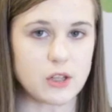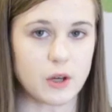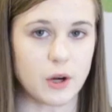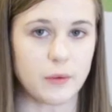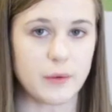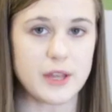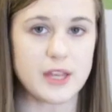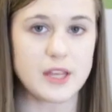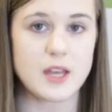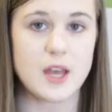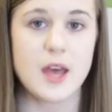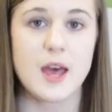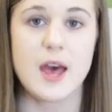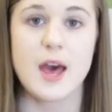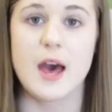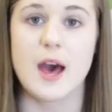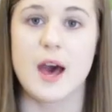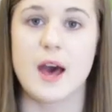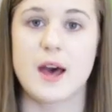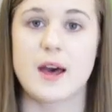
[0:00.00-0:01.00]
growing,
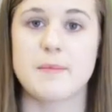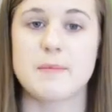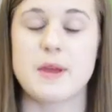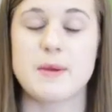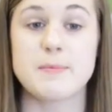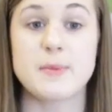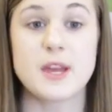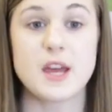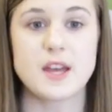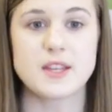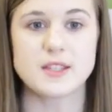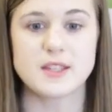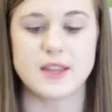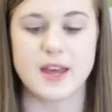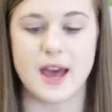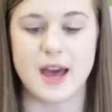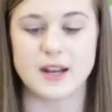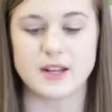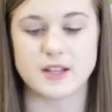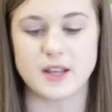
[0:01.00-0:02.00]
um, and because of
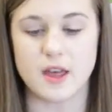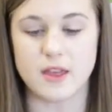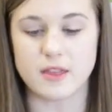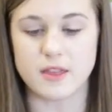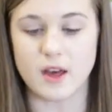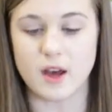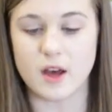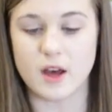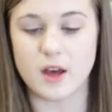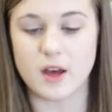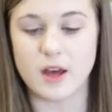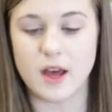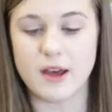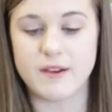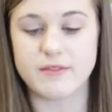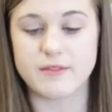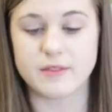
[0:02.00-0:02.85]
that, the